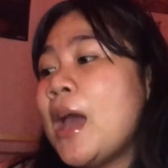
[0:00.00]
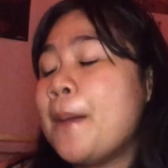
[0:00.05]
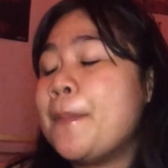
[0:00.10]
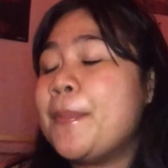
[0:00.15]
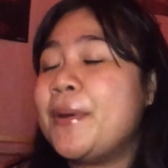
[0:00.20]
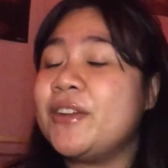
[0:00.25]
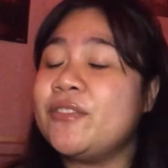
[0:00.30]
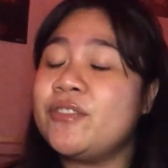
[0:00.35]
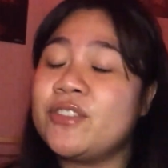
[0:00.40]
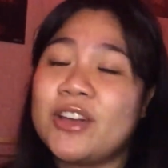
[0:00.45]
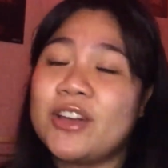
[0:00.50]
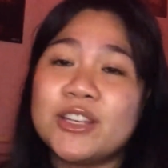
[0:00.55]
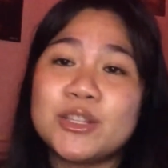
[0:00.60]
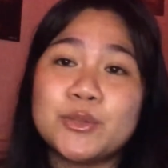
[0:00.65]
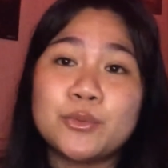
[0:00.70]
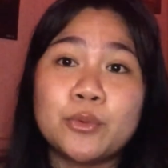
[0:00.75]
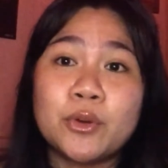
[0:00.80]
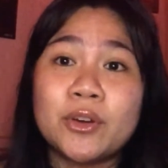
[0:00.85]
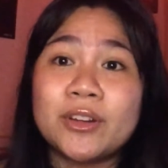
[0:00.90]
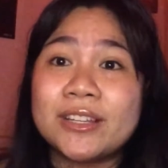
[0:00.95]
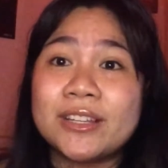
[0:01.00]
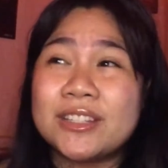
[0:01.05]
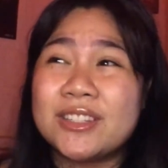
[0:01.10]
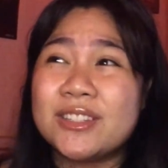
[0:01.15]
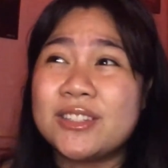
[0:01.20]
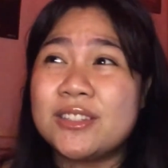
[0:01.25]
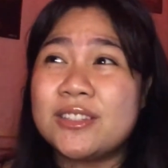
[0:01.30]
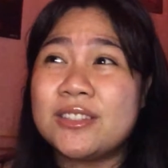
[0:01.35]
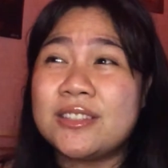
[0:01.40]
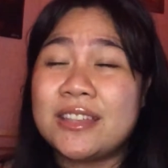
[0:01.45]
But if you guys wanted
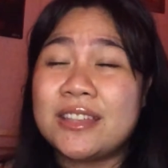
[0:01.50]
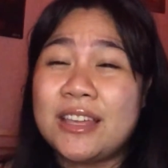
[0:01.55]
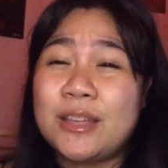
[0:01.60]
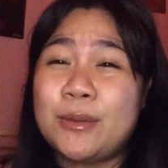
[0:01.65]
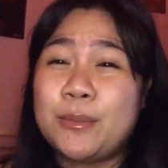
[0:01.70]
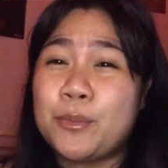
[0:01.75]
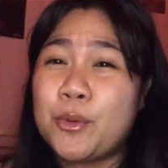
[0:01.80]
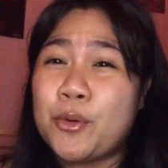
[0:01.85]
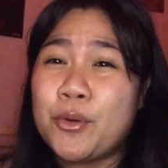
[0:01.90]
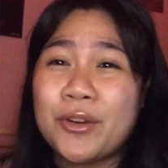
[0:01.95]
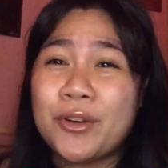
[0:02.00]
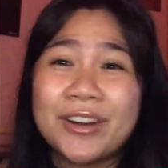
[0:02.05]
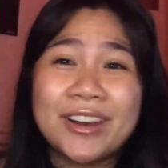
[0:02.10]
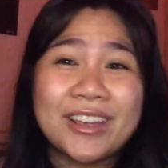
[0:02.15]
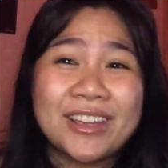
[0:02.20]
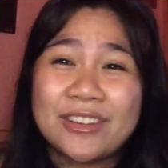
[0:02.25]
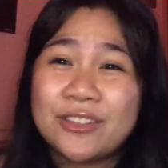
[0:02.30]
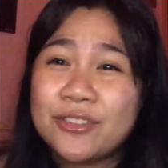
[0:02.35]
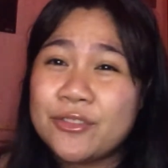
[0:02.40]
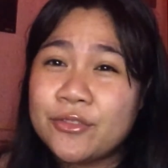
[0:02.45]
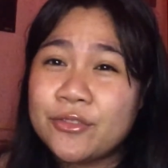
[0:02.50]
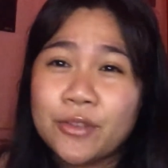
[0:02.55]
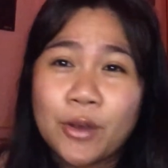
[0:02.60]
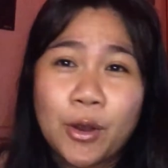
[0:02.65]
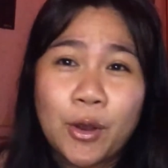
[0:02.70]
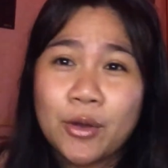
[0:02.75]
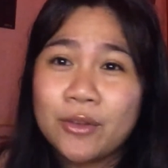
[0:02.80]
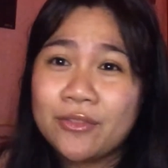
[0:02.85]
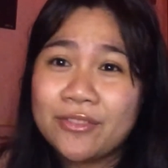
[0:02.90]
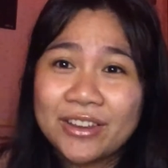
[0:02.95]
the more
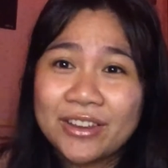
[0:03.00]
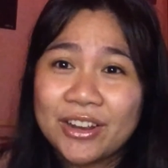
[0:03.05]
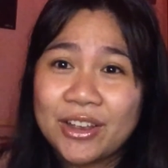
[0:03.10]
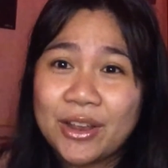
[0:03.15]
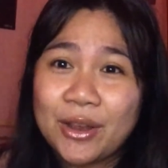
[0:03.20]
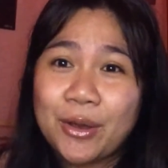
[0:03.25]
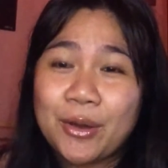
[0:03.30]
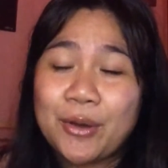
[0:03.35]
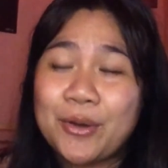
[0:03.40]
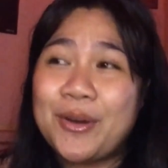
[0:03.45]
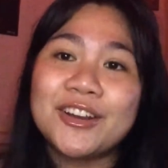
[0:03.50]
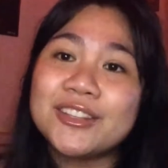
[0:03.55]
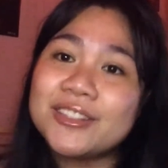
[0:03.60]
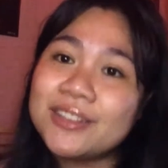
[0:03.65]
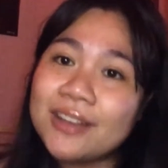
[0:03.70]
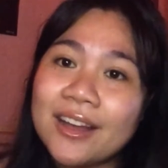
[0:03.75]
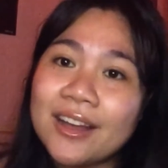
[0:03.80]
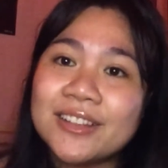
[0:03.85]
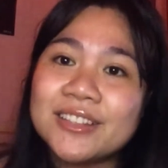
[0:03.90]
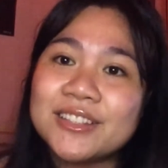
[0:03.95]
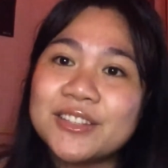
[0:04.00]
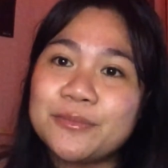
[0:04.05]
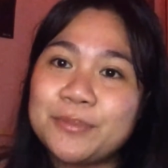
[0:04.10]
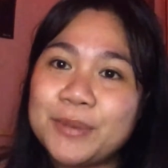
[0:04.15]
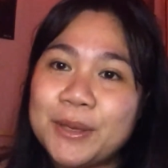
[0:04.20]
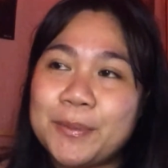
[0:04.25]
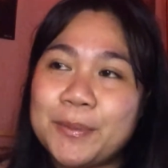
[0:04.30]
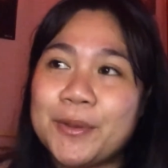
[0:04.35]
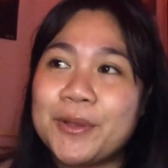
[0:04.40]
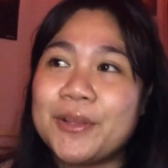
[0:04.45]
info video, there are tons of
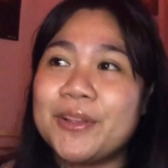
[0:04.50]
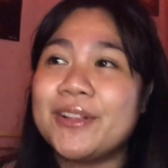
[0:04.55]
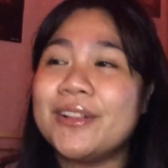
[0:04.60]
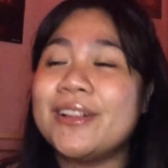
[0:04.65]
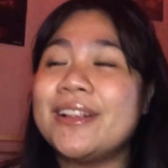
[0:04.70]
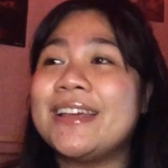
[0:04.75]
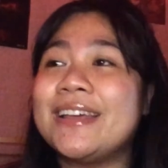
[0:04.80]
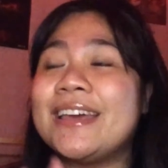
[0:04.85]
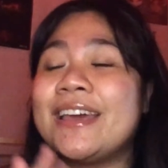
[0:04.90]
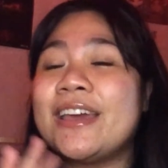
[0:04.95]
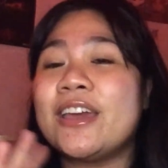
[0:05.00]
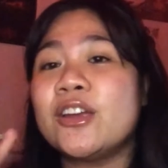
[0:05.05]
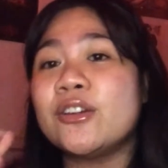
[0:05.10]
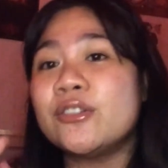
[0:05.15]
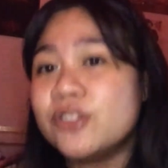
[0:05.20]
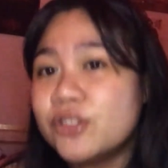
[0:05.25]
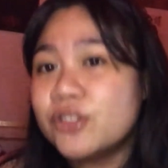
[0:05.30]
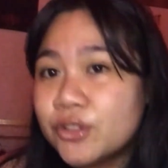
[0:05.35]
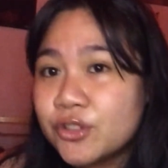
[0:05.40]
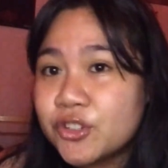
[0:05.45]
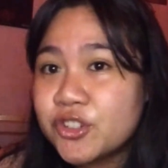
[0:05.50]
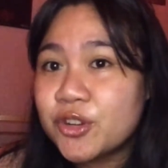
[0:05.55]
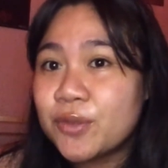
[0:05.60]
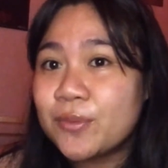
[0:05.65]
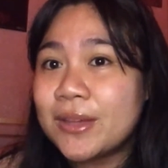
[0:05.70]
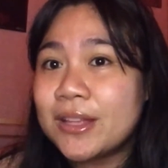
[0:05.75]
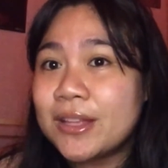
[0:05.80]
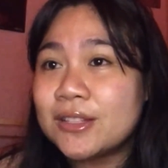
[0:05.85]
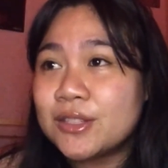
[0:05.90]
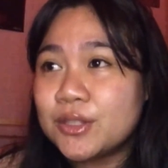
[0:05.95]
people here in YouTube
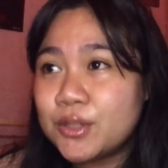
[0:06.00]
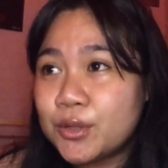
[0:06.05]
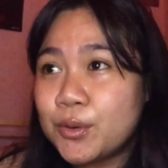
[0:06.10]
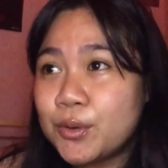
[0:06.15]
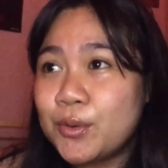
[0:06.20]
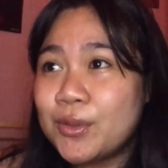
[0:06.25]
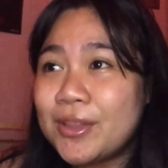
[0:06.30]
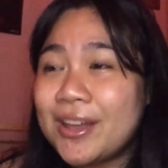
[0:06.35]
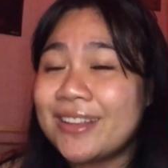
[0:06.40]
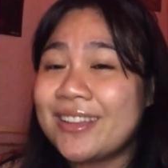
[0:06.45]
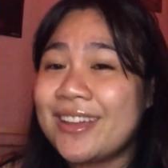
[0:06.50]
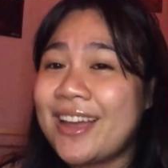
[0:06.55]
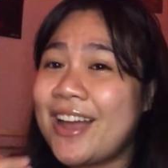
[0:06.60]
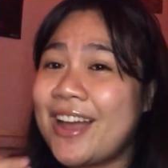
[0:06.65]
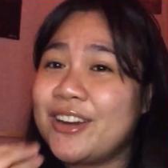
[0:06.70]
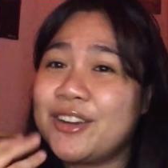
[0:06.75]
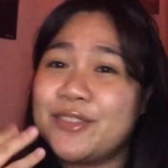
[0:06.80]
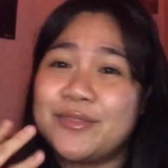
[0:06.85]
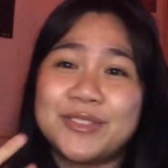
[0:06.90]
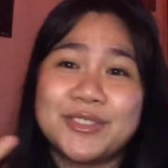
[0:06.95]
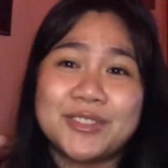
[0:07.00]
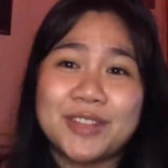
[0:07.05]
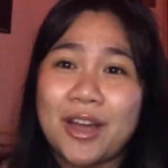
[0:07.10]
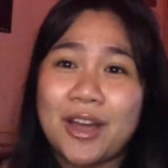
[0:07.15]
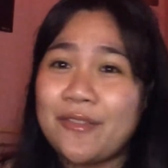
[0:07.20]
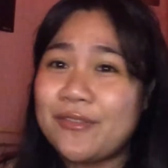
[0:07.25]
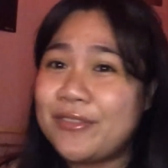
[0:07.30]
that do that kind of stuff,